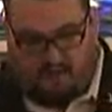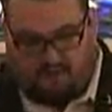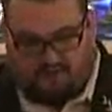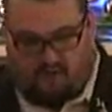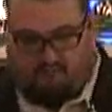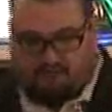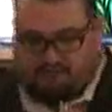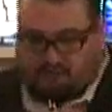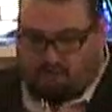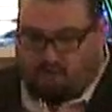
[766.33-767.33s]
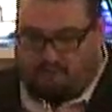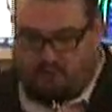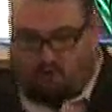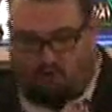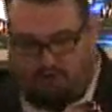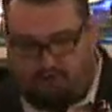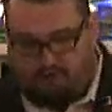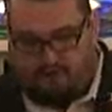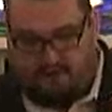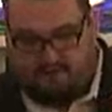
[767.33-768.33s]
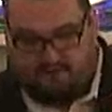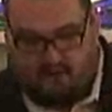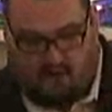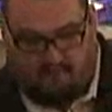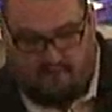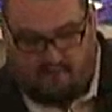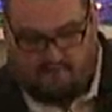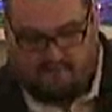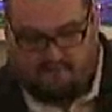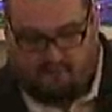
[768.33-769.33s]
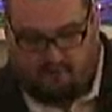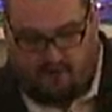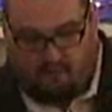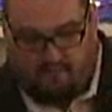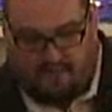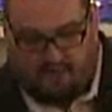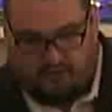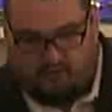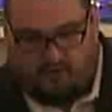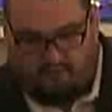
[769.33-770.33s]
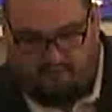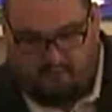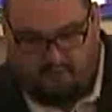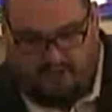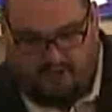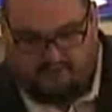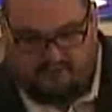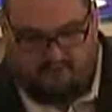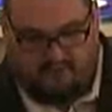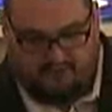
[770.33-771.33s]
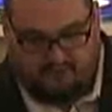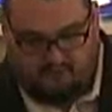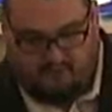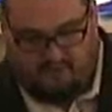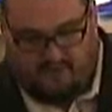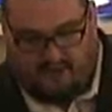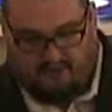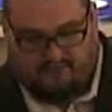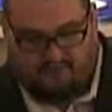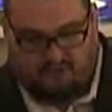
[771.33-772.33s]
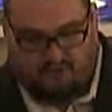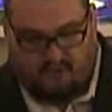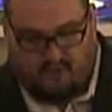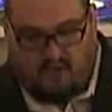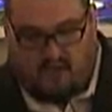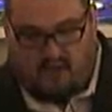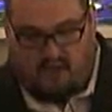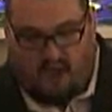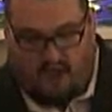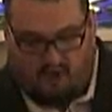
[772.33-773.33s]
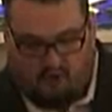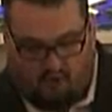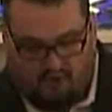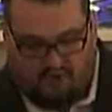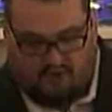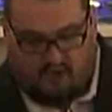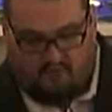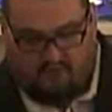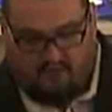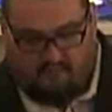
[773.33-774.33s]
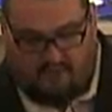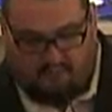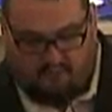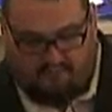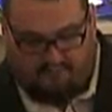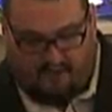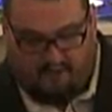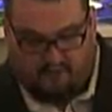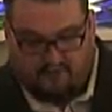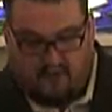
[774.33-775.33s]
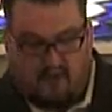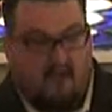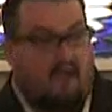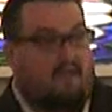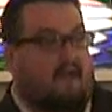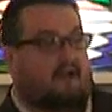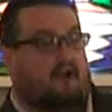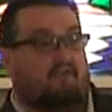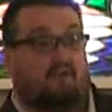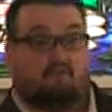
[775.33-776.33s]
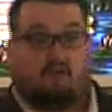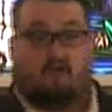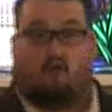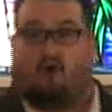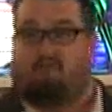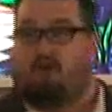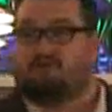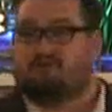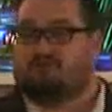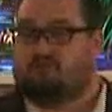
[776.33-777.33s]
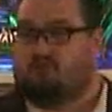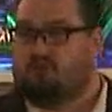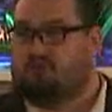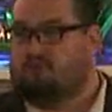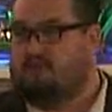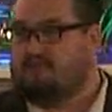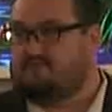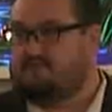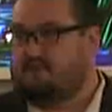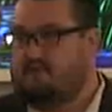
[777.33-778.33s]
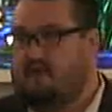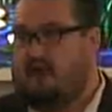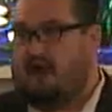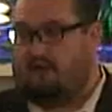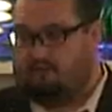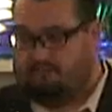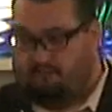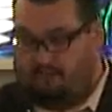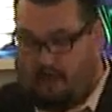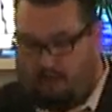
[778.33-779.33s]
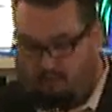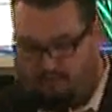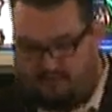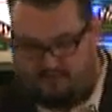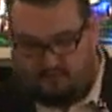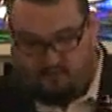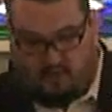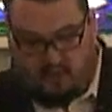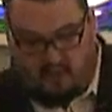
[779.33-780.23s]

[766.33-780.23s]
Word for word: and eh, starting verse 31, Behold, the new days are coming, says the Lord. I'll make a new covenant with the house of Israel and the house of Judah, not according to the covenant I made with their fathers. And that covenant, again, law of Moses, you do this, I will, I will bless you.